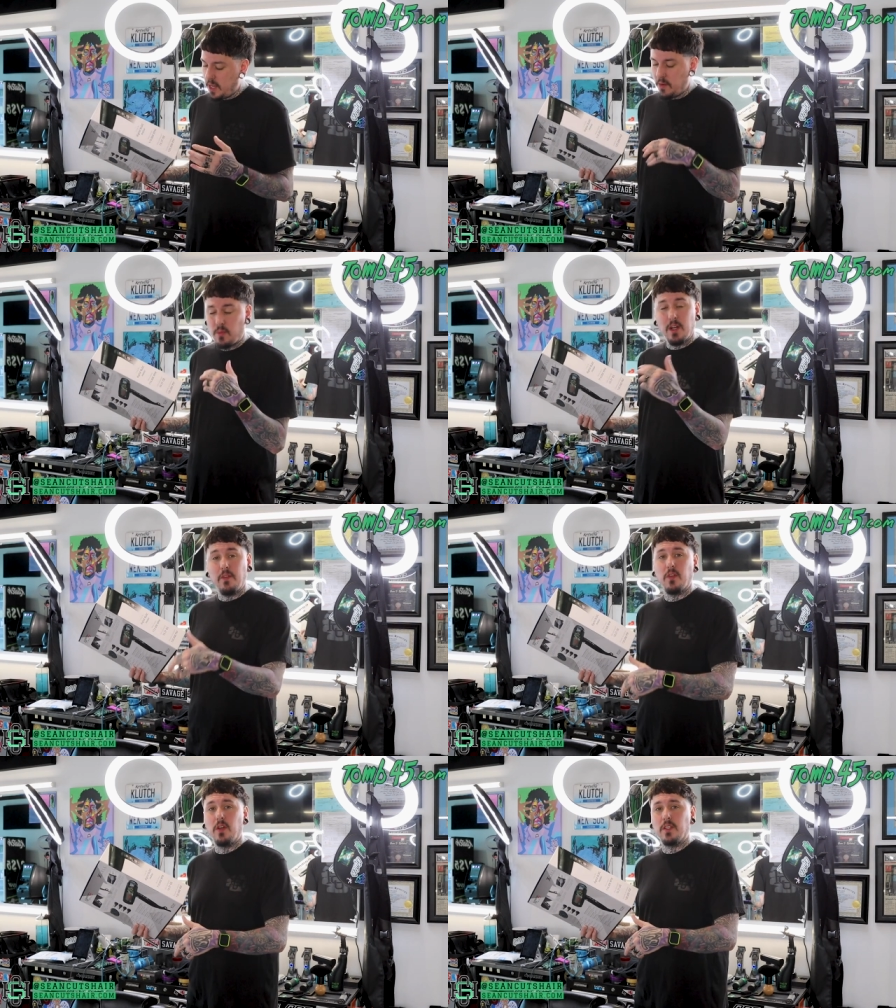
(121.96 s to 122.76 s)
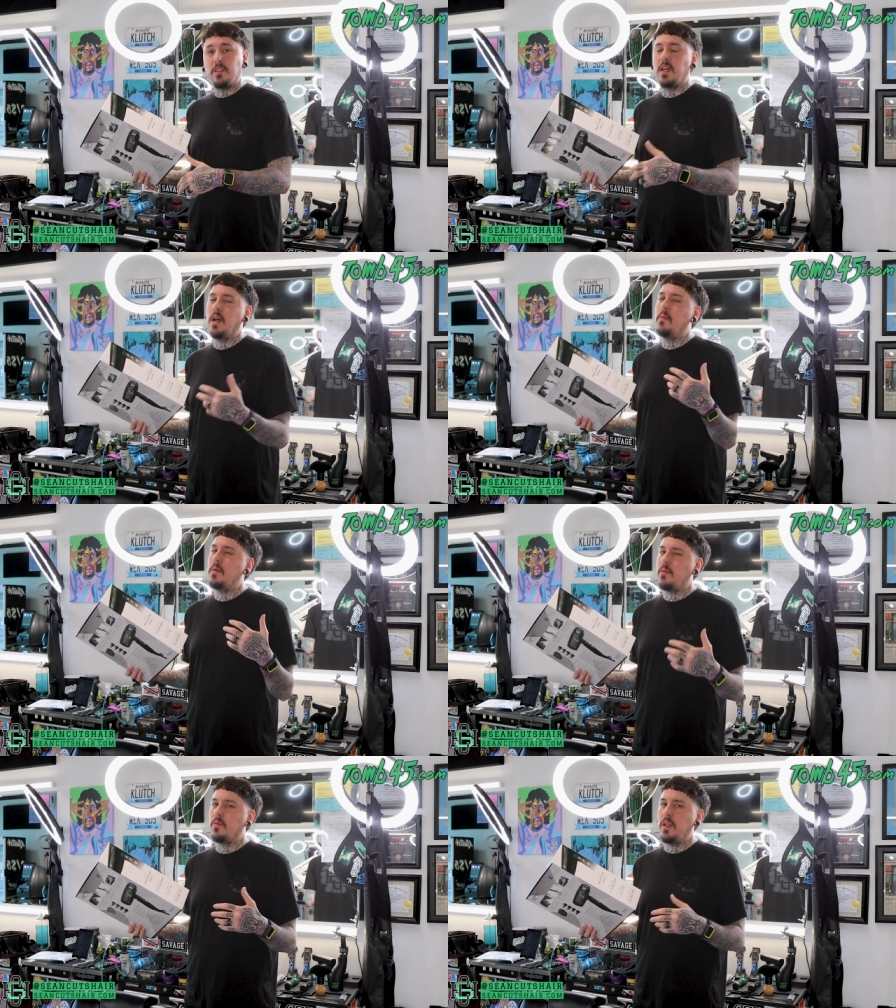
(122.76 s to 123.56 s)
again, we're gonna have to hook this thing
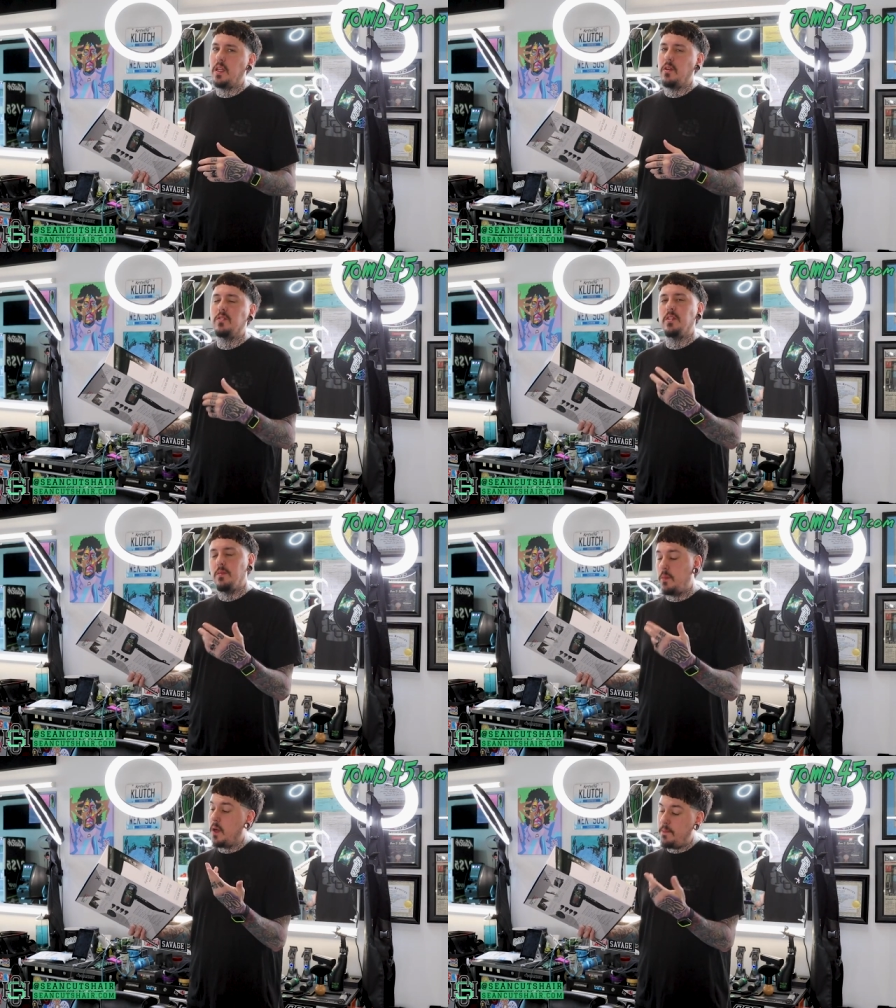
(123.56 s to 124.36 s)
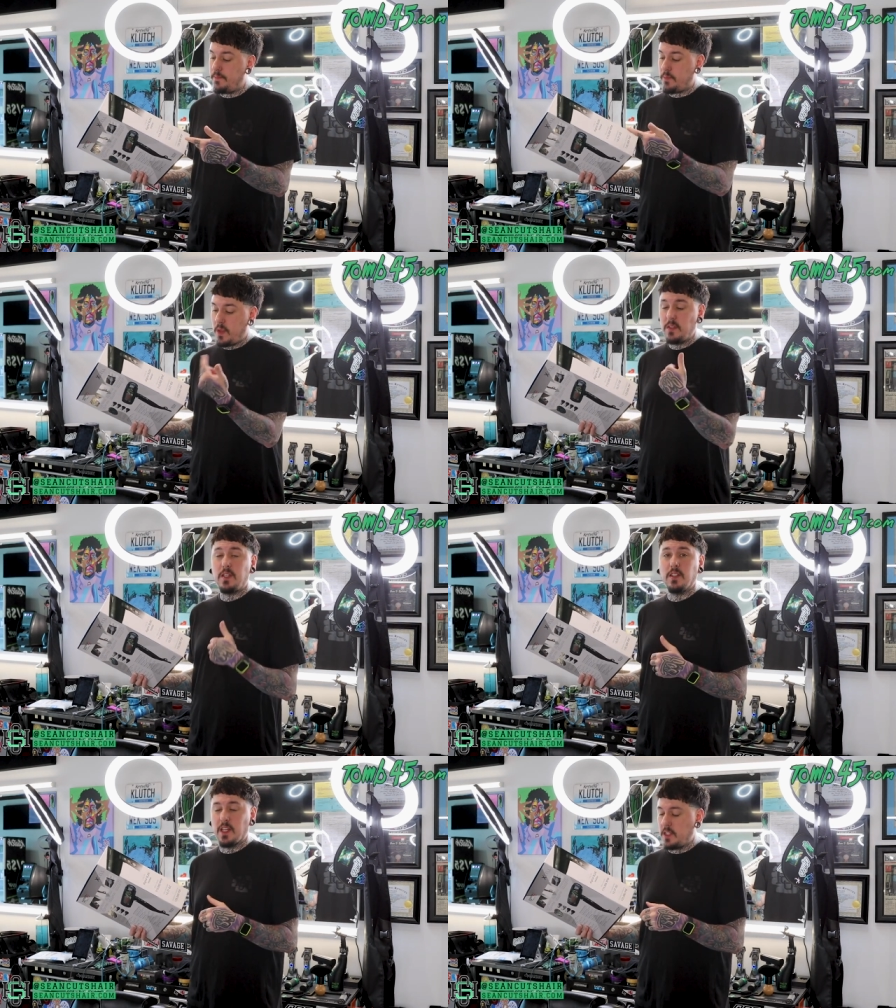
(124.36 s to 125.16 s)
up and really use it, but
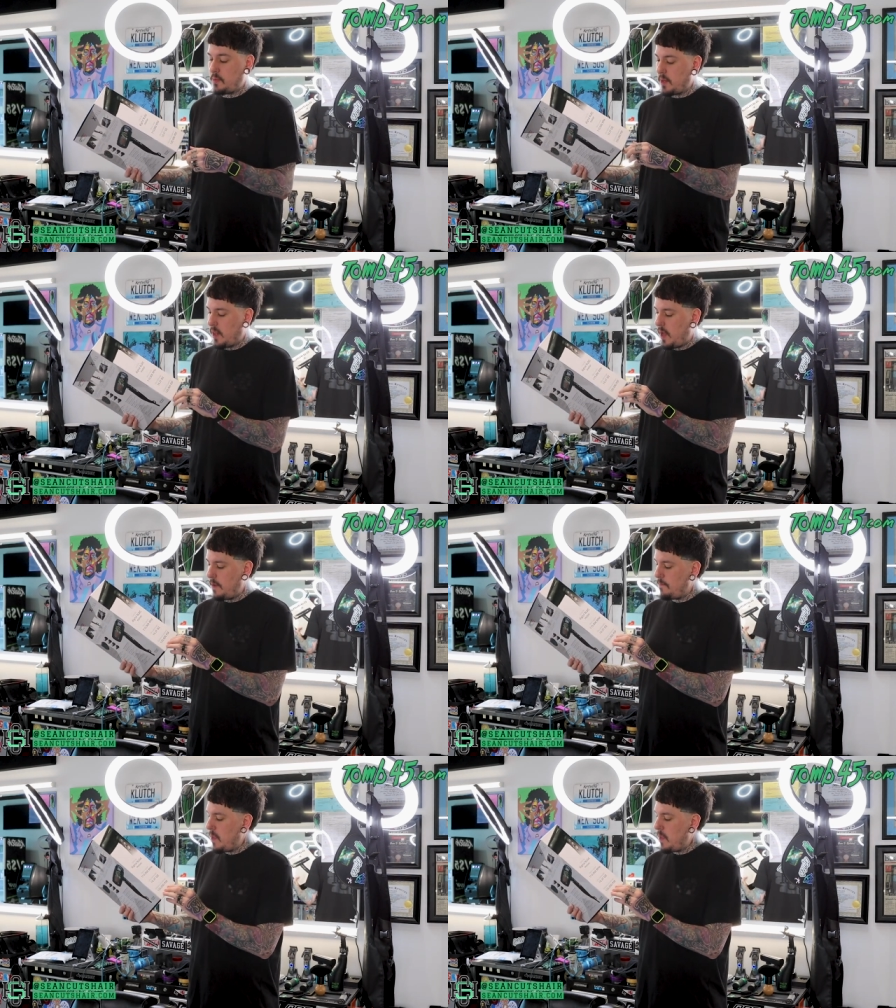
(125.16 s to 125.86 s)
sounds like it's pretty light.